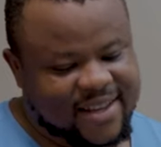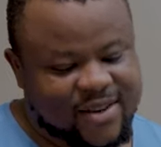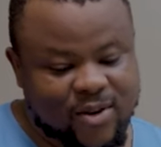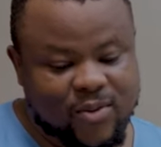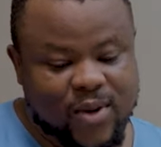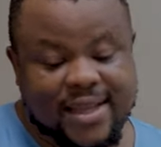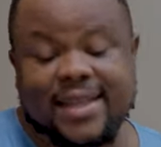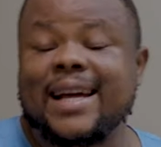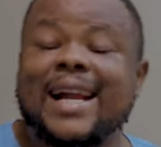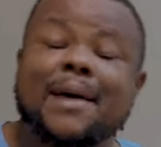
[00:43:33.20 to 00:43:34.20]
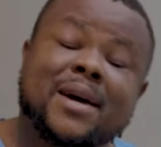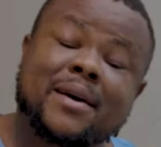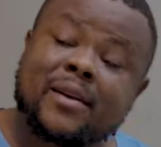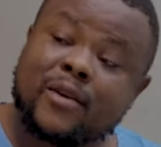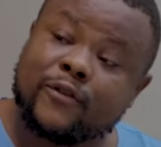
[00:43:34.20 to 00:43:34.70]
You know when they
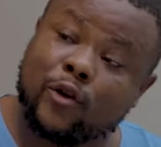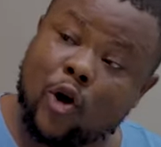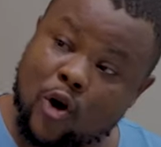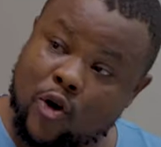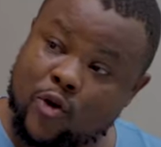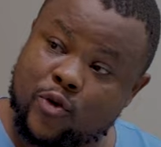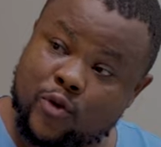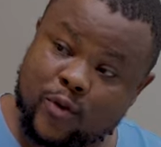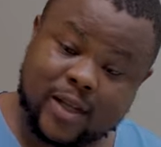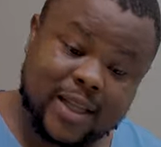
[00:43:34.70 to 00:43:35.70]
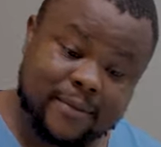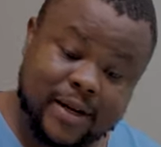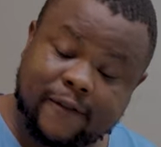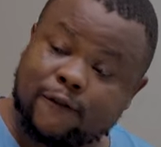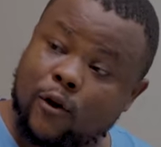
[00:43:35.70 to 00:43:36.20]
rama flour, when they
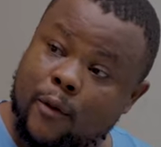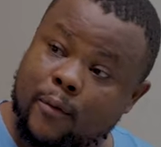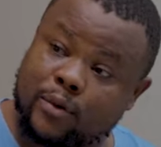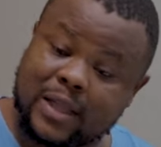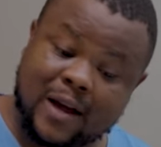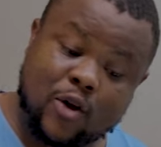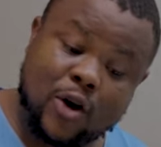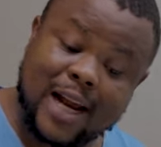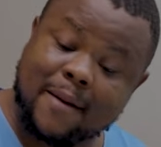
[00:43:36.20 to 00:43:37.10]
bring flour, put and come